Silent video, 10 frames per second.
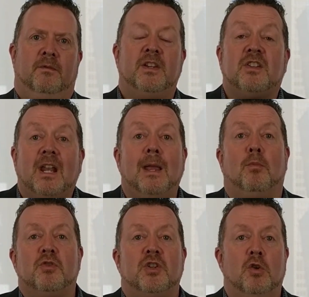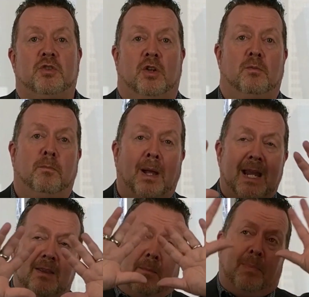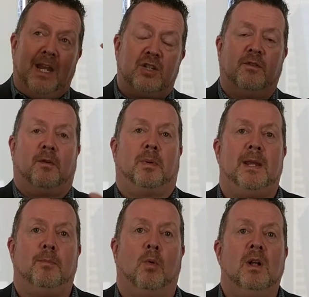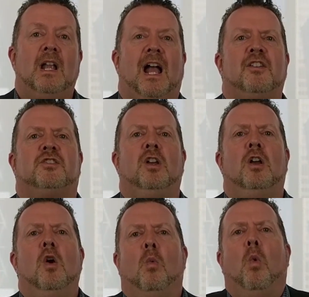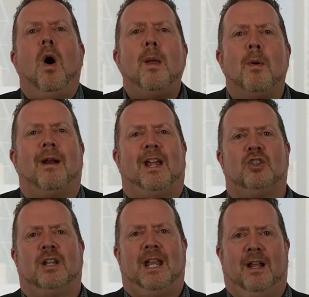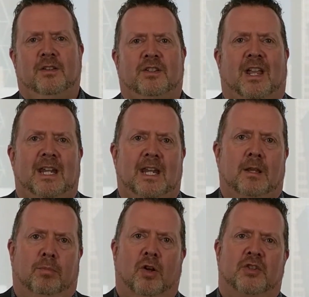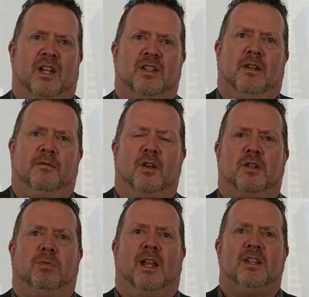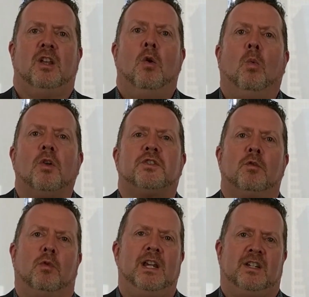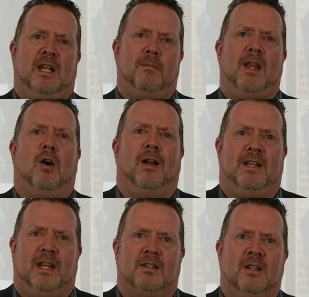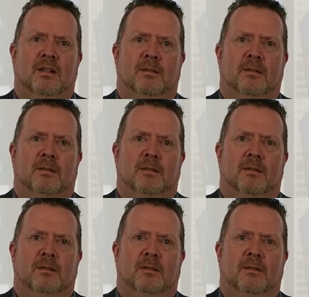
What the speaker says: This enables you to paint the picture for people as to why we're actually undertaking the project in the first place. What's the reasoning behind it?